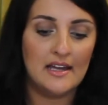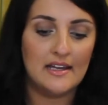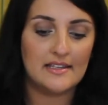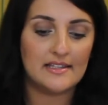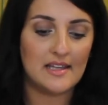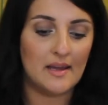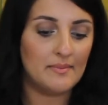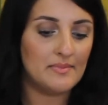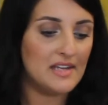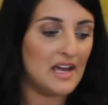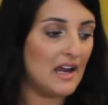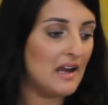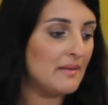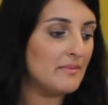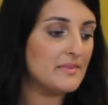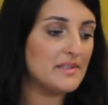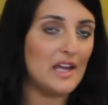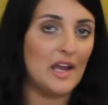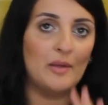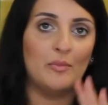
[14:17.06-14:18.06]

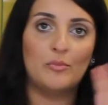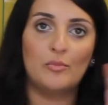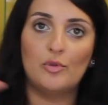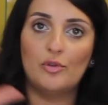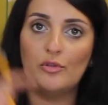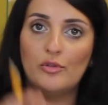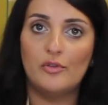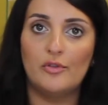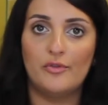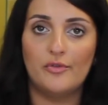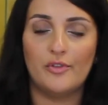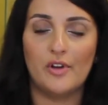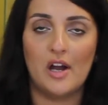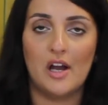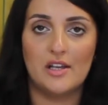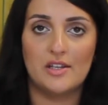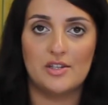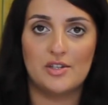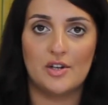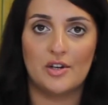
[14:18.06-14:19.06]
sometimes I move
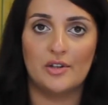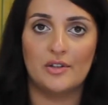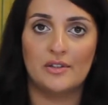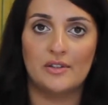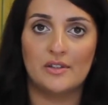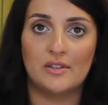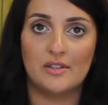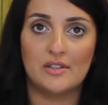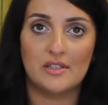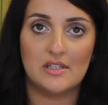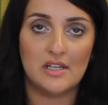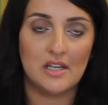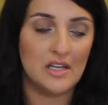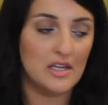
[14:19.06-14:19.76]
a certain